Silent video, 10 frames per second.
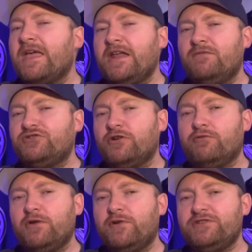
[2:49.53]
And I'm sure
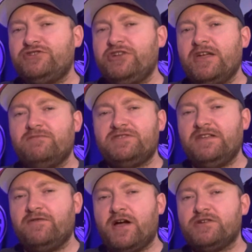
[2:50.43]
Red Wings GM
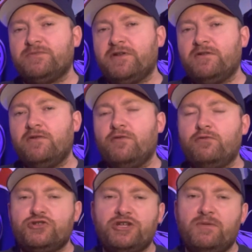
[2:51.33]
Steve Yzerman
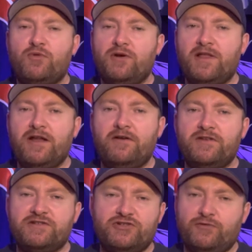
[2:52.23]
will shed more light on
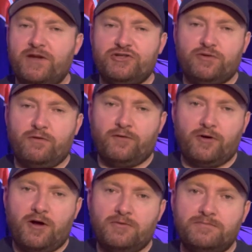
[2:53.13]
the situation
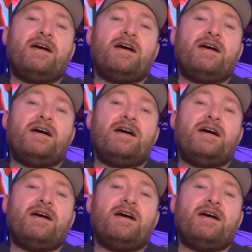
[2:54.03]
overall.